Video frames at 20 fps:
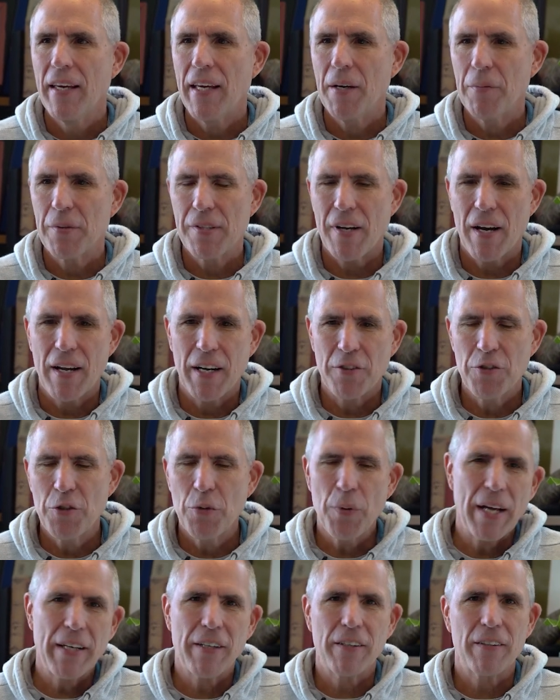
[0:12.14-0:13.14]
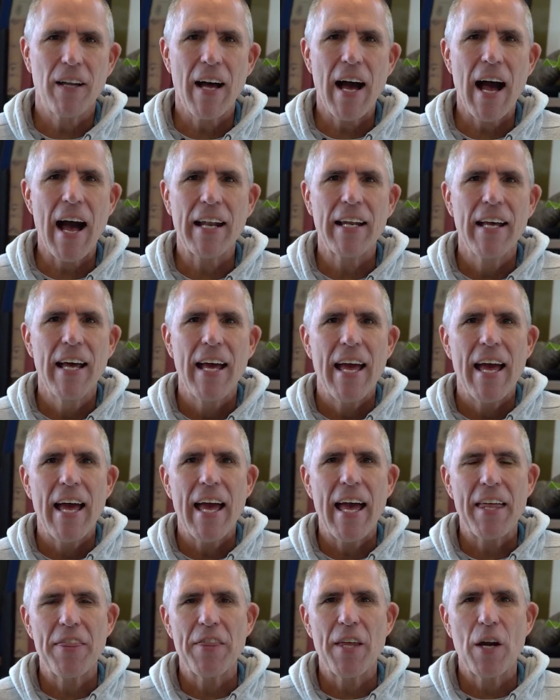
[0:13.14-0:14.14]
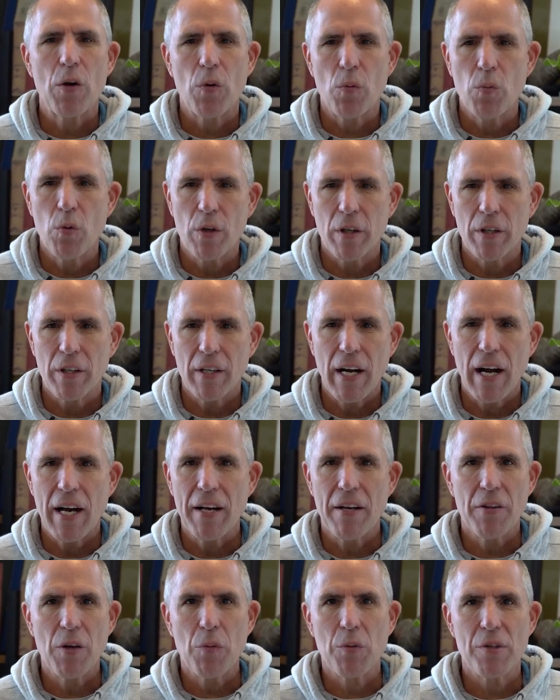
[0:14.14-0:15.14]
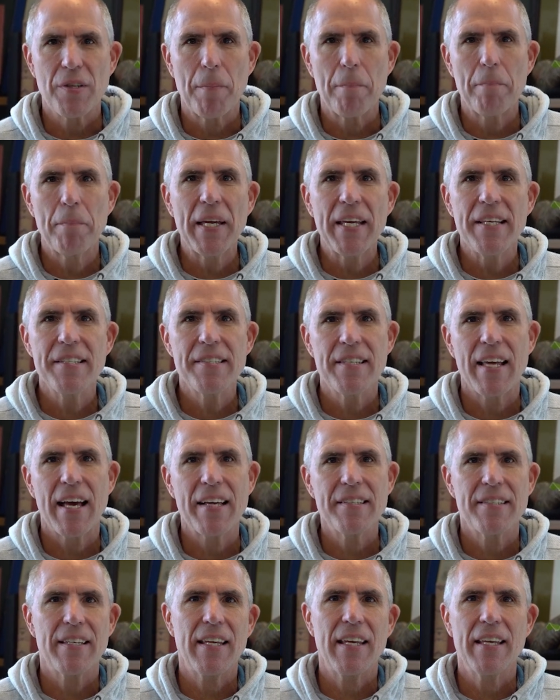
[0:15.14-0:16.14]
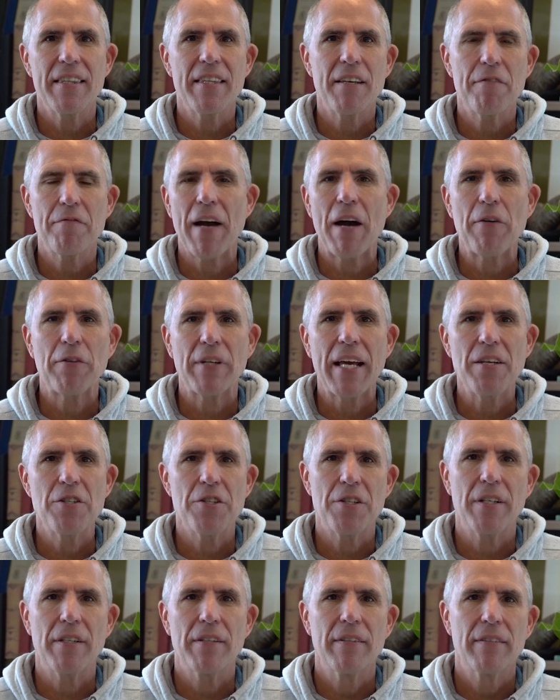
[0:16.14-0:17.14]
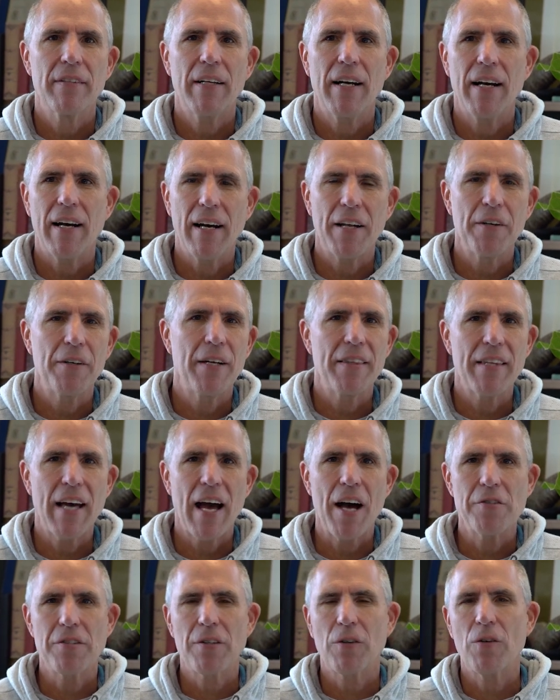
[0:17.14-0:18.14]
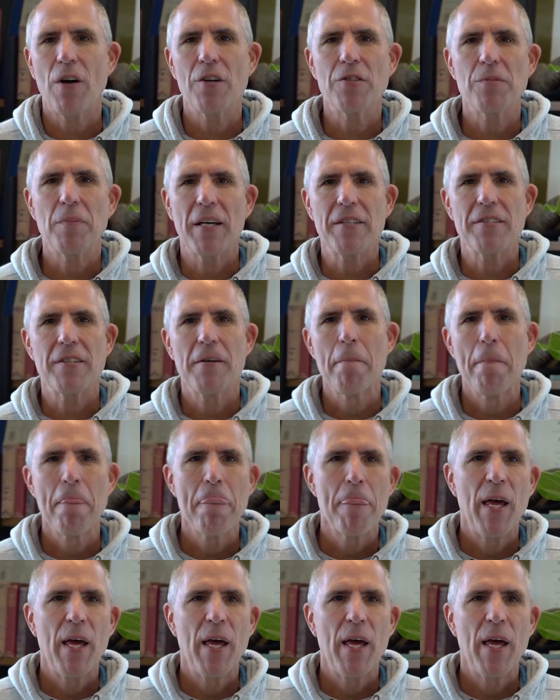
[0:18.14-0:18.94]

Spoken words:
it was on a 2-acre lot. And there was a bee's nest in the foundation underneath the house, the crawl space.